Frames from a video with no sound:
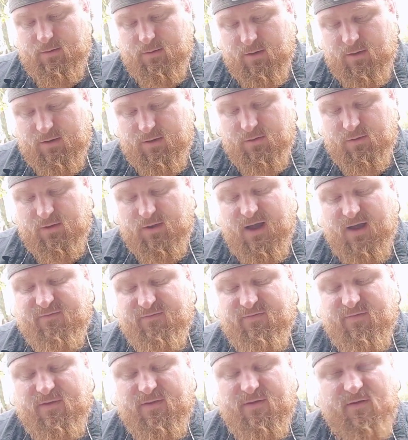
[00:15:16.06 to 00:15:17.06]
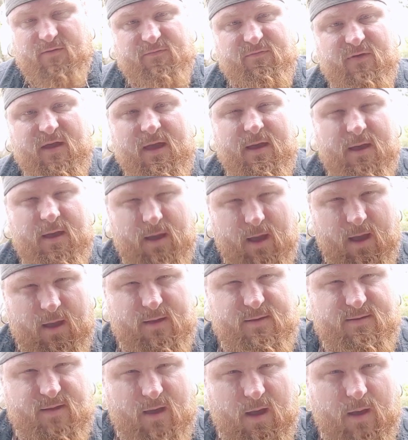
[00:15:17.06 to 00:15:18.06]
like you look after yourself
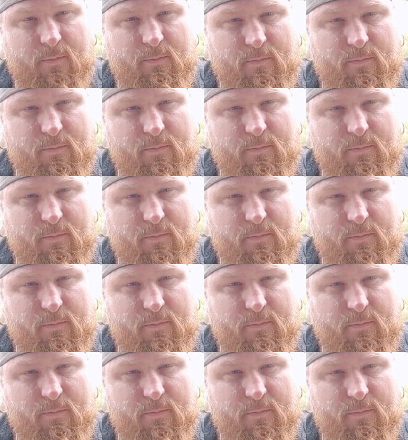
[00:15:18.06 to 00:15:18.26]
is a